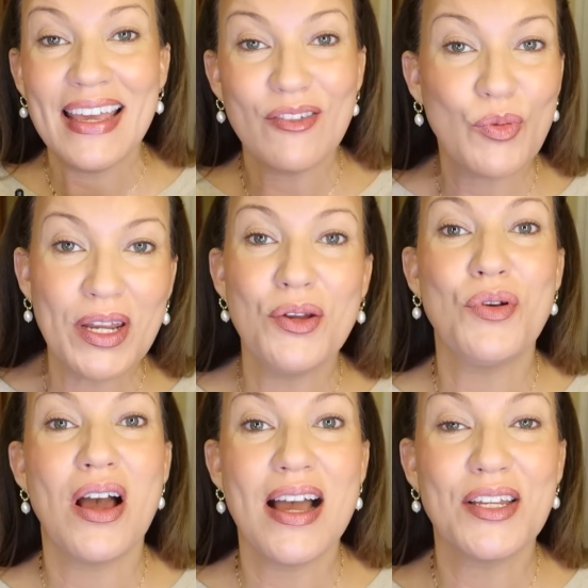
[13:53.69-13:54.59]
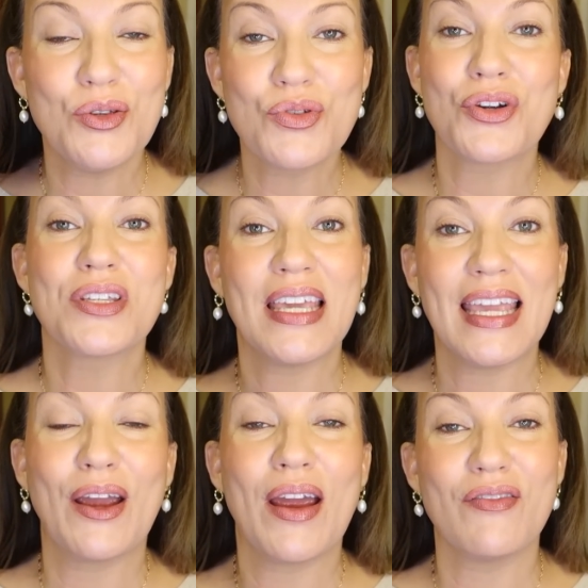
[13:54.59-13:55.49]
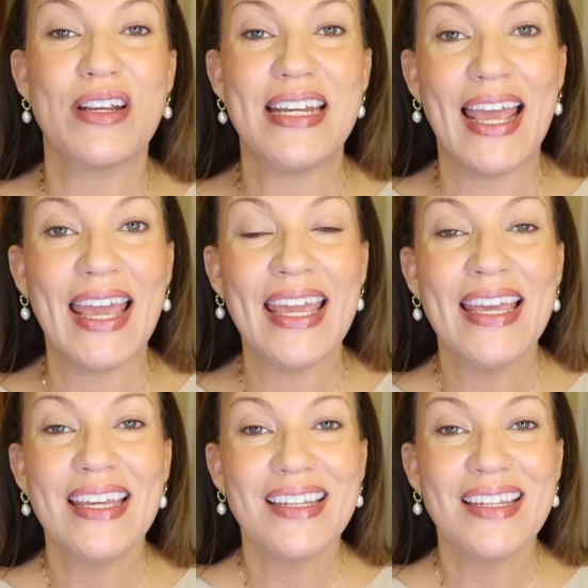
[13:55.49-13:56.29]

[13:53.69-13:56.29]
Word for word: If we do not use our skincare every day,